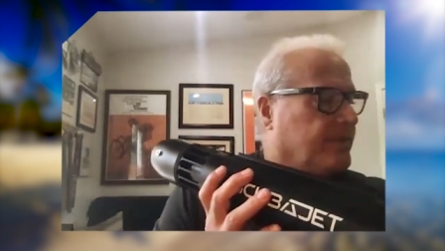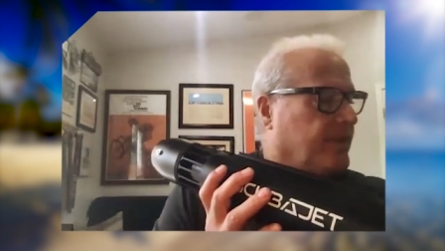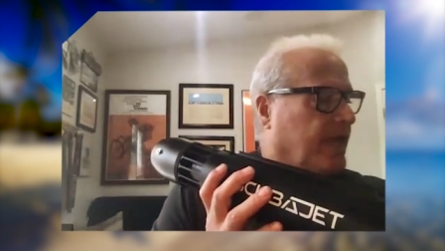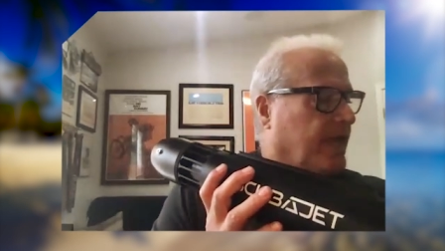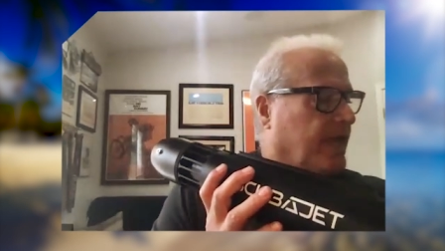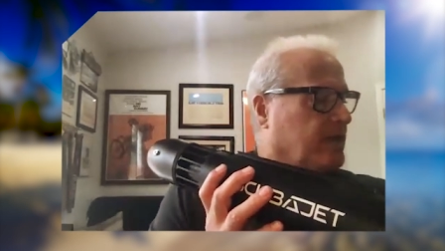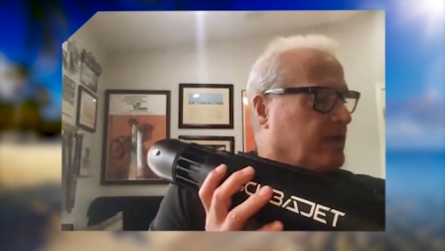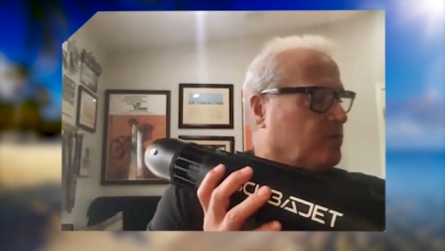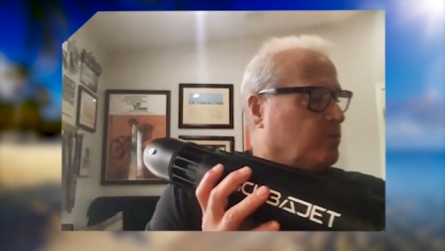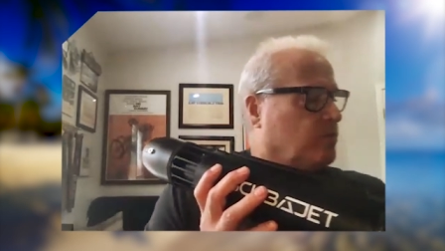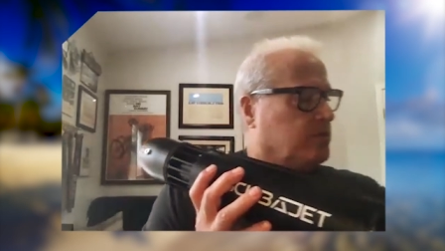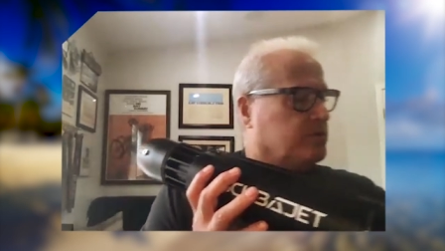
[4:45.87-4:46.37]

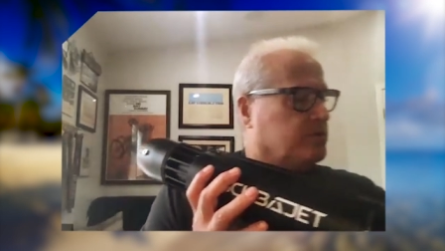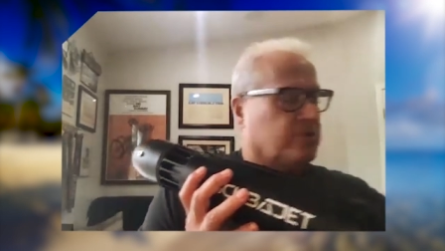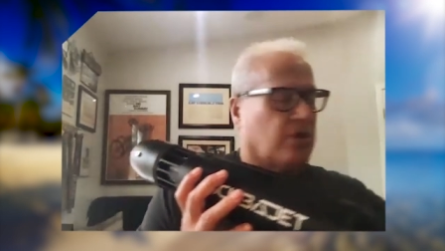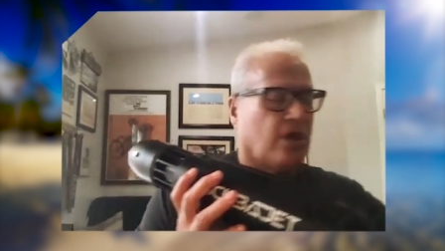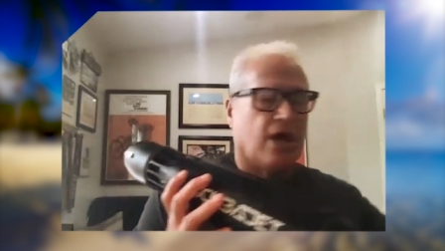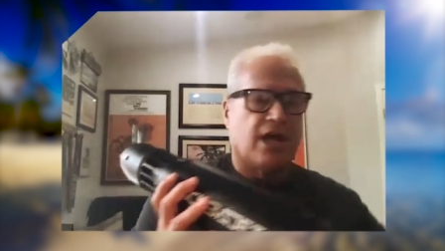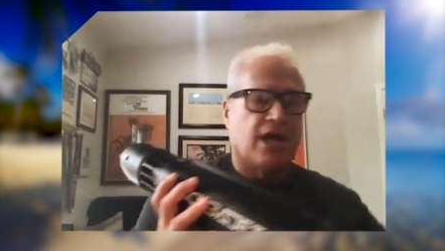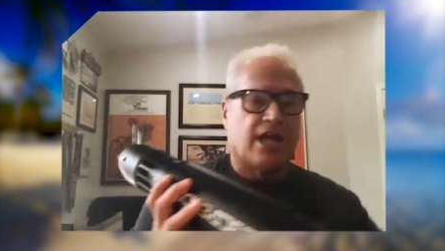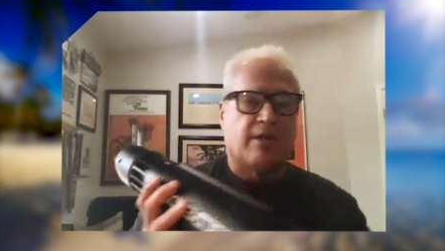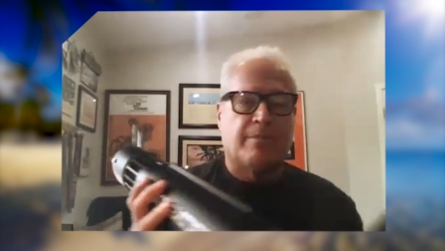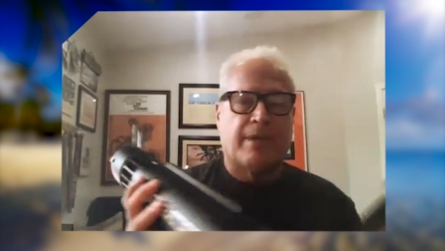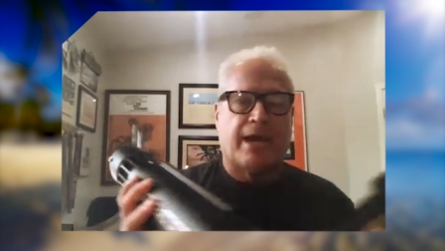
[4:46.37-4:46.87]
and we'll
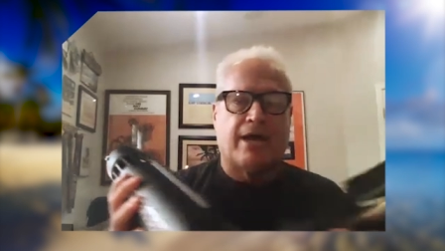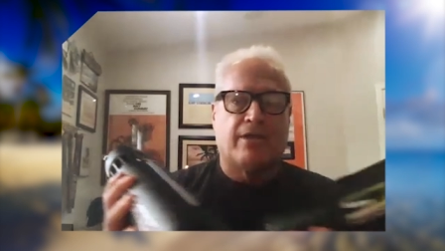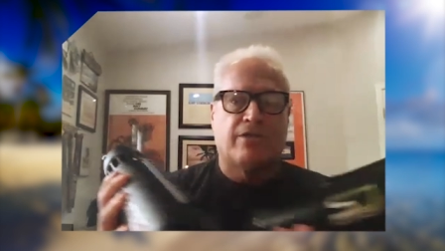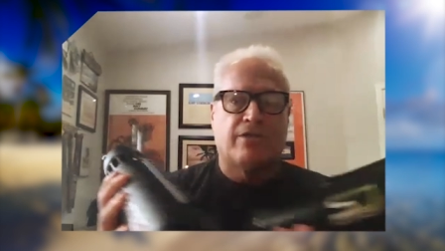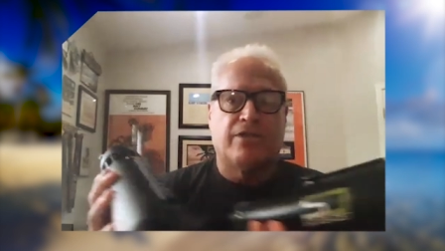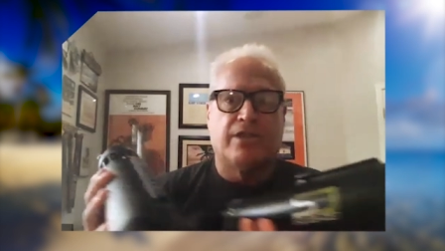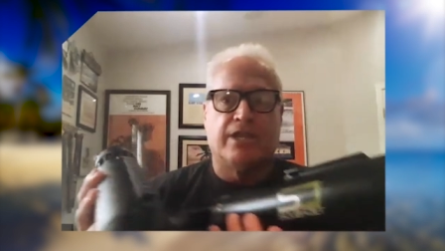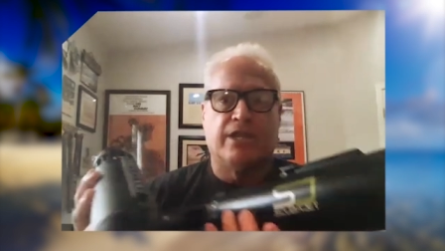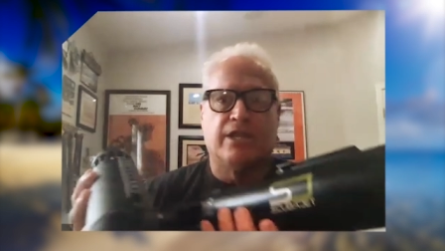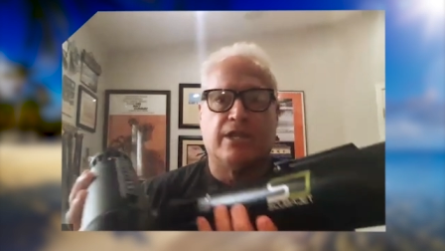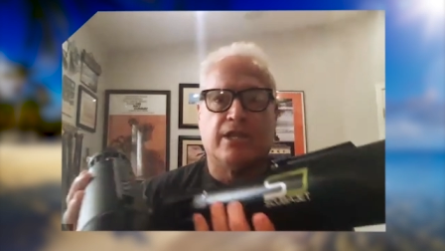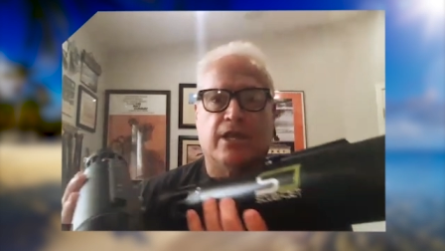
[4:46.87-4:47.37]
talk about
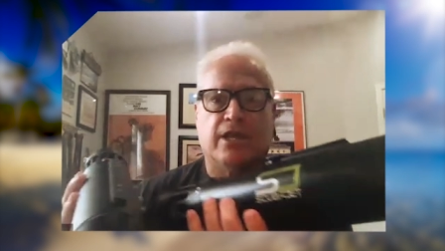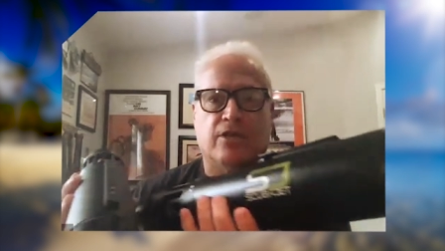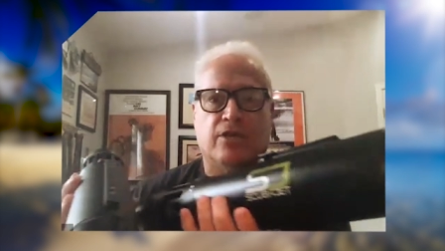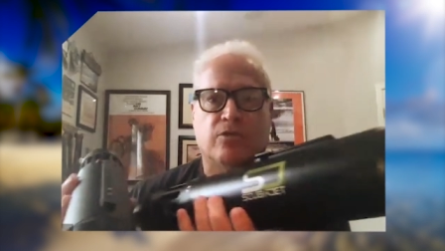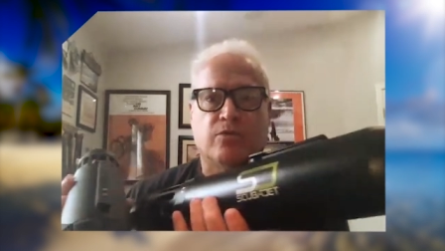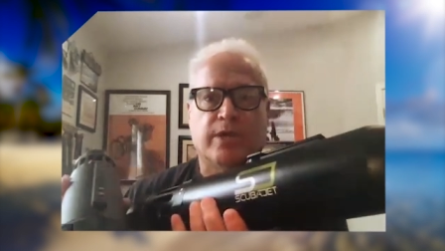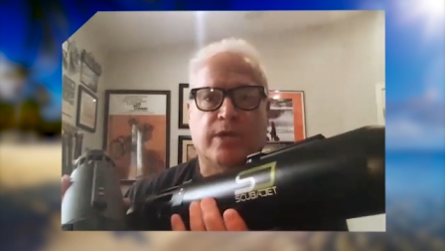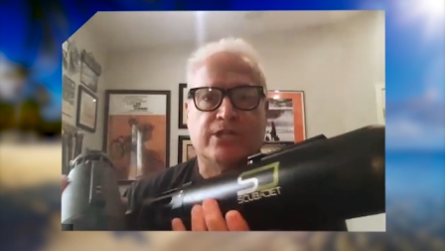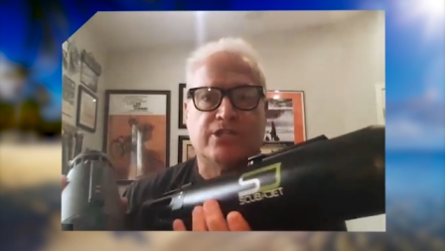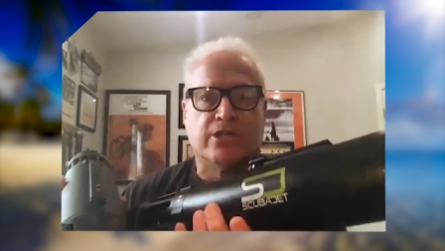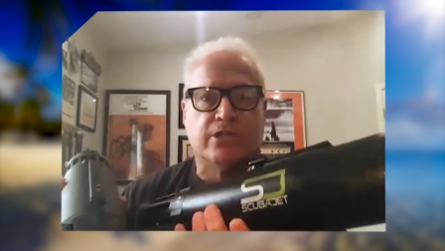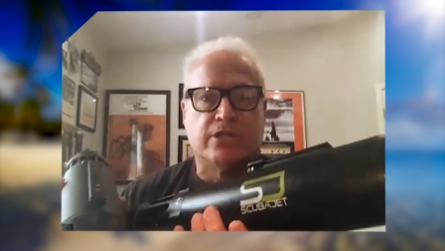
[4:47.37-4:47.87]
the
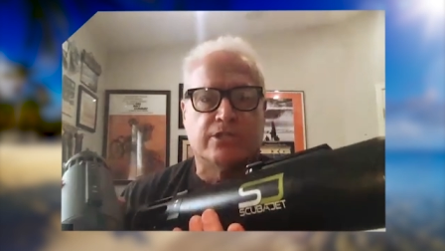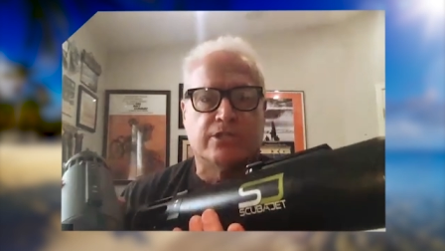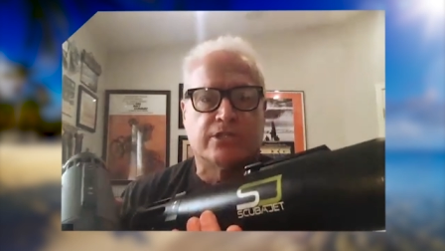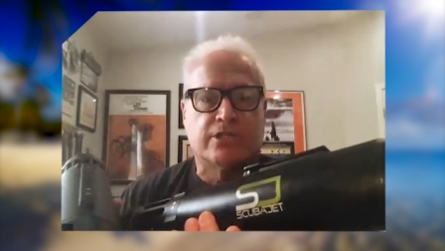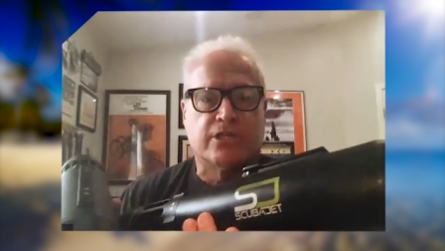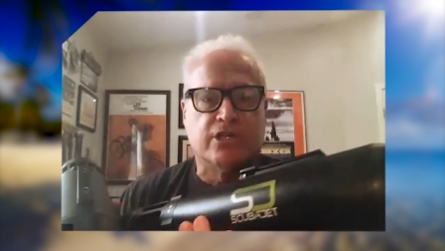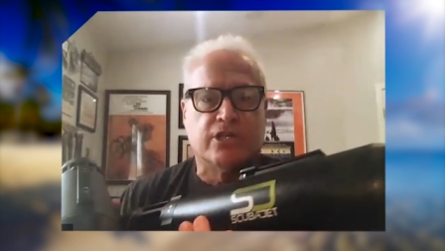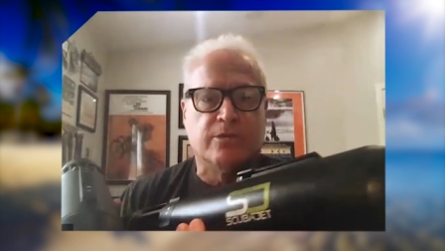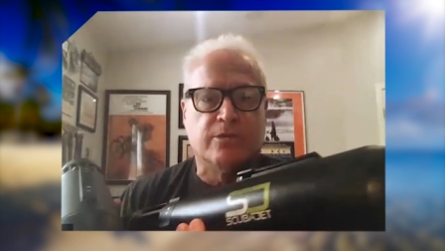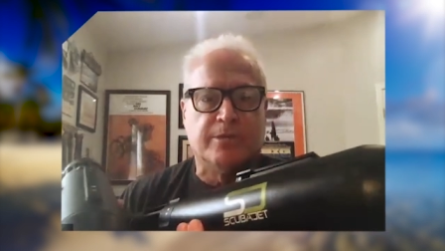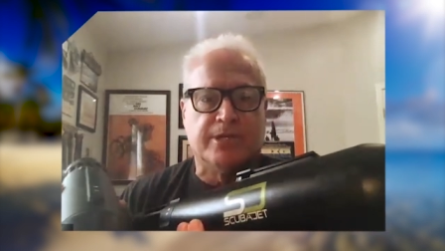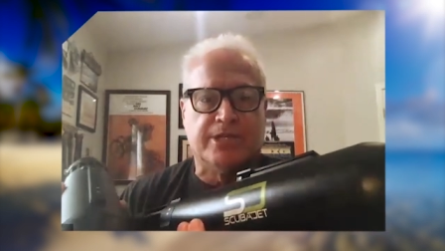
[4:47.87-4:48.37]
original
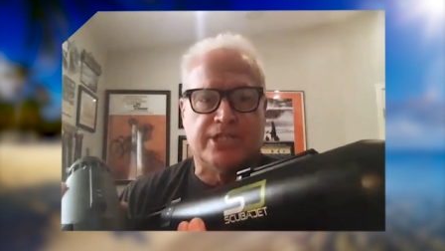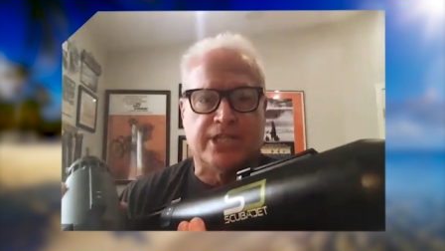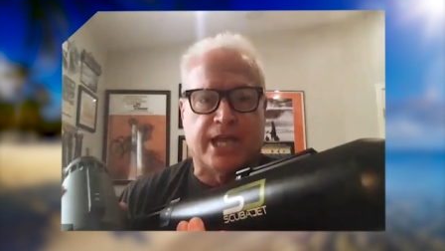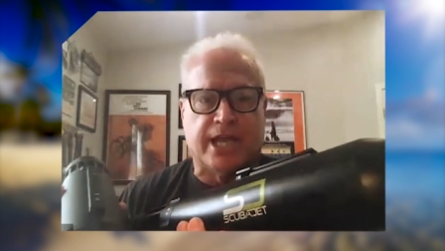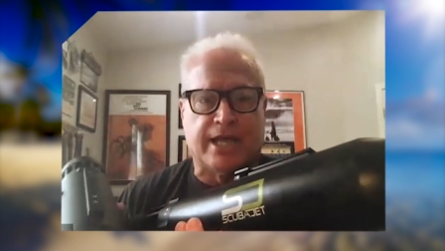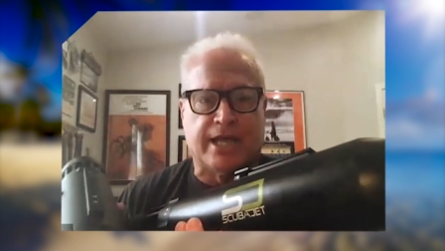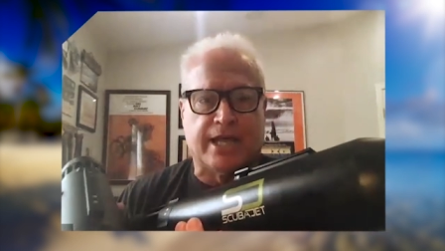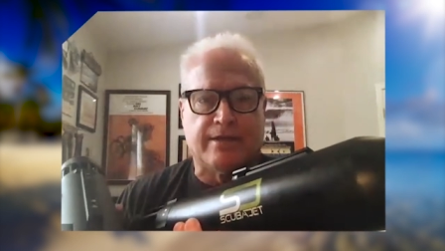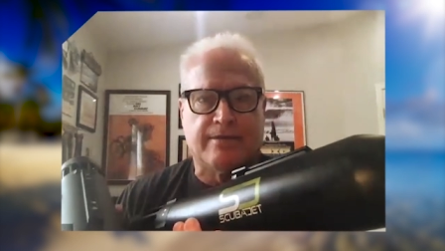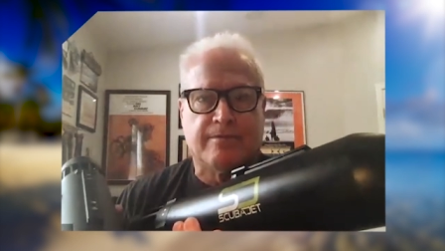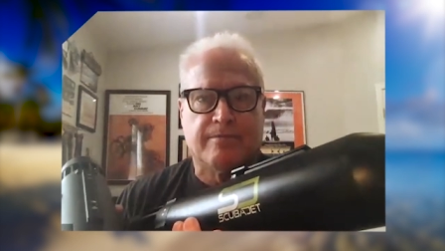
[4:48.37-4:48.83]
Scuba Jet.